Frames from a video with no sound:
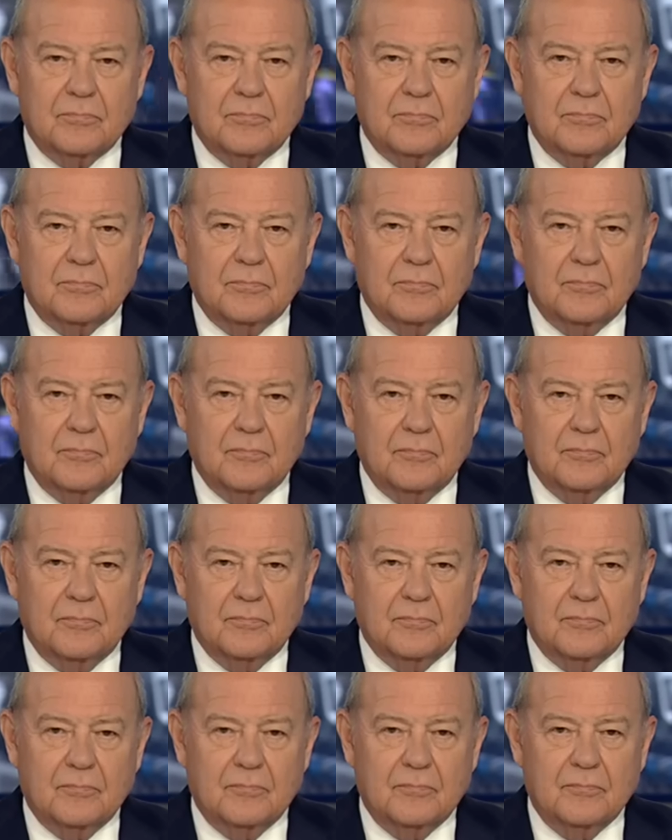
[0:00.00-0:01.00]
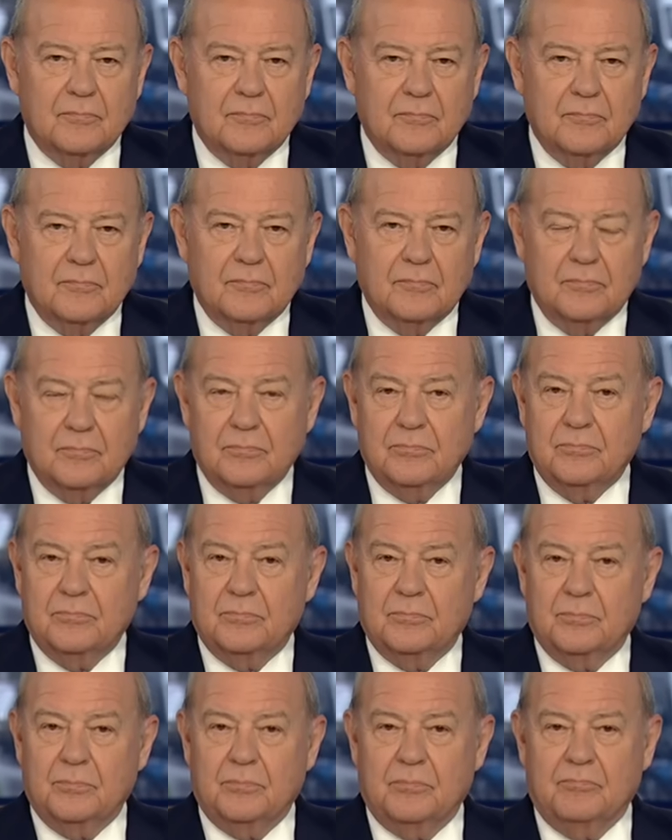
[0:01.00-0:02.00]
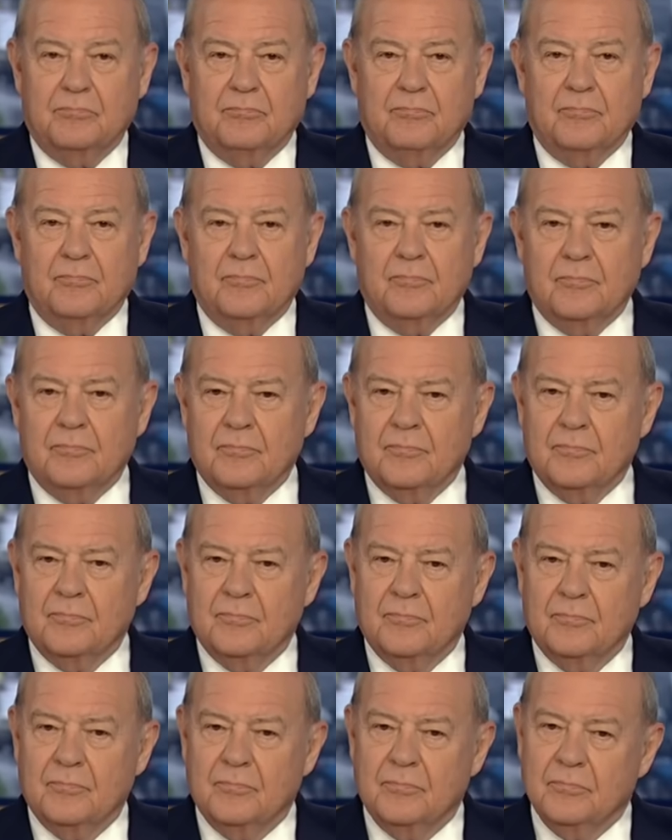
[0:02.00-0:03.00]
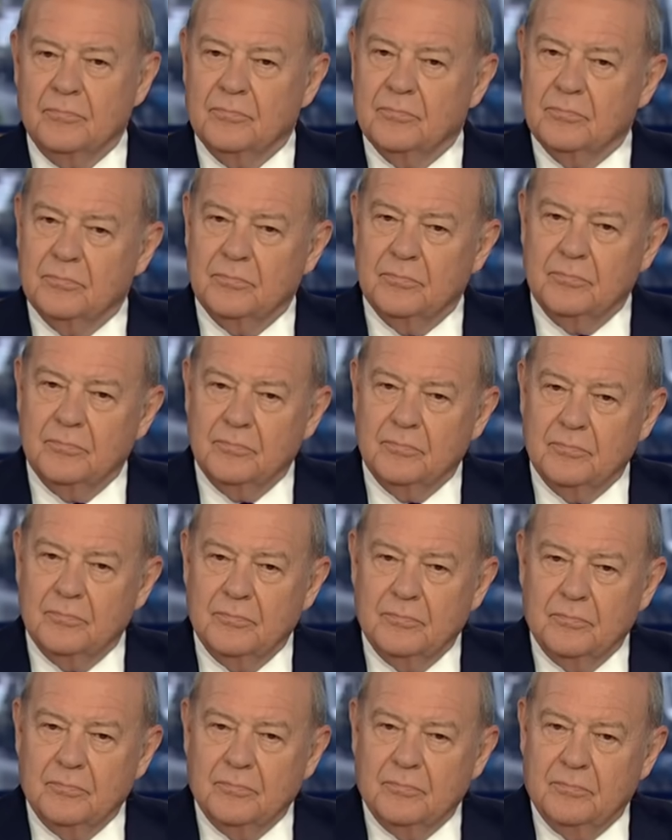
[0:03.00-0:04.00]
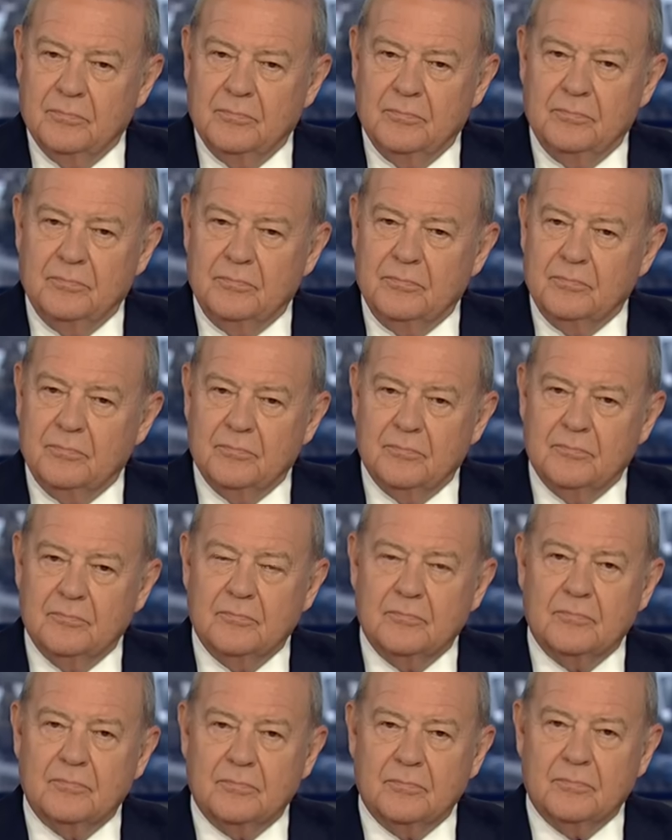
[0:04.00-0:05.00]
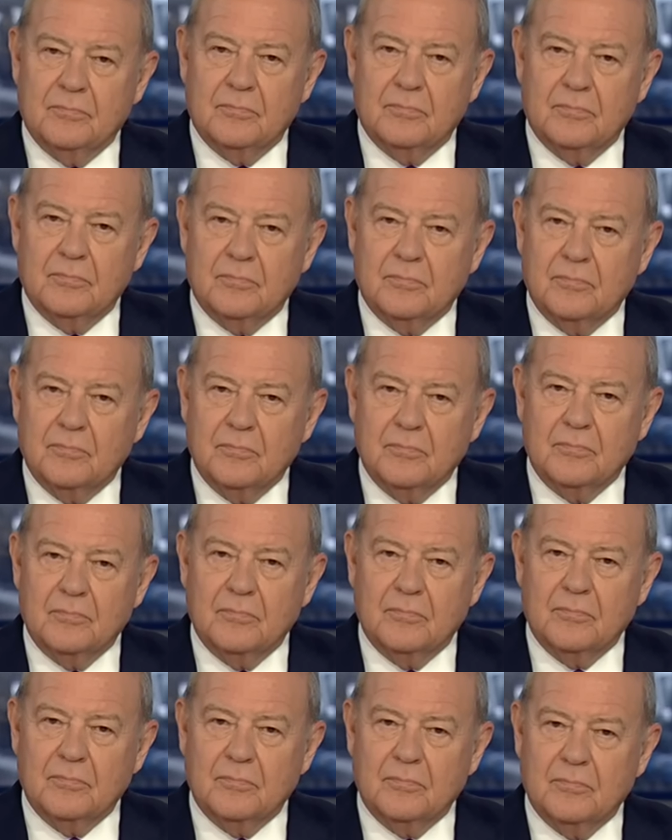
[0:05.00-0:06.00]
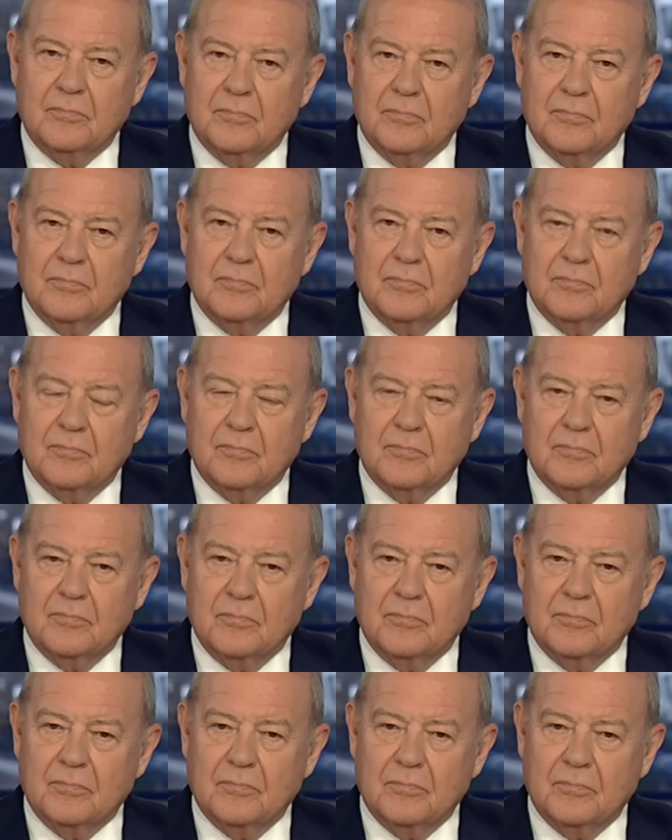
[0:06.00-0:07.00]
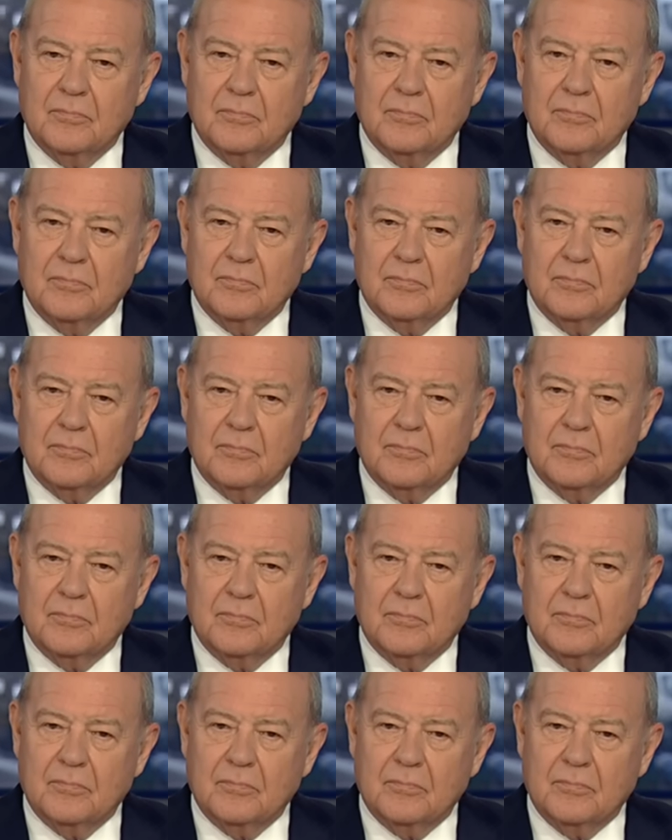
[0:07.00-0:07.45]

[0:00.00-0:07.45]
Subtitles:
No words are spoken by the person on screen.